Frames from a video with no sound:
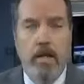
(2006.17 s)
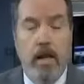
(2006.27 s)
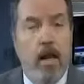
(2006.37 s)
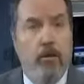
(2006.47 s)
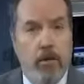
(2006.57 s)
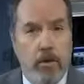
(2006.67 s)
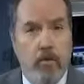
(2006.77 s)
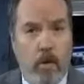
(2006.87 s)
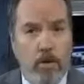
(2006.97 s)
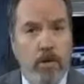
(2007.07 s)
Now you can
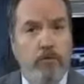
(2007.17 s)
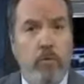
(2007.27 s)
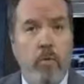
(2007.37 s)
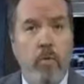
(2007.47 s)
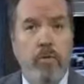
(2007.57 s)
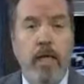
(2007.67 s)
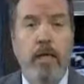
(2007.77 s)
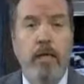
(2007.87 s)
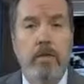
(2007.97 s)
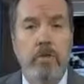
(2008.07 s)
watch the InfoWars
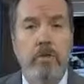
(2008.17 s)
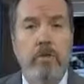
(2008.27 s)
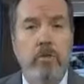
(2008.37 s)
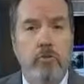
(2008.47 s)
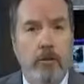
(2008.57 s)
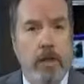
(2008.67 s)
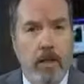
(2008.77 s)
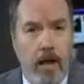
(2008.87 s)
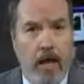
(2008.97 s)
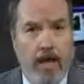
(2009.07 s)
nightly news streaming
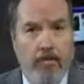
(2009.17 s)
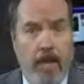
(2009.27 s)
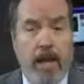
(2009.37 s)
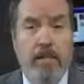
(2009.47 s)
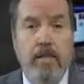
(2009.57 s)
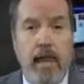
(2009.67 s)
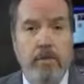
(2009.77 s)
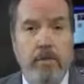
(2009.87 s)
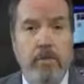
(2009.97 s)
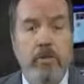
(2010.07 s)
live as it
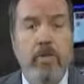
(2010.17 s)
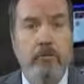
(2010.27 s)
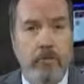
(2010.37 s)
happens for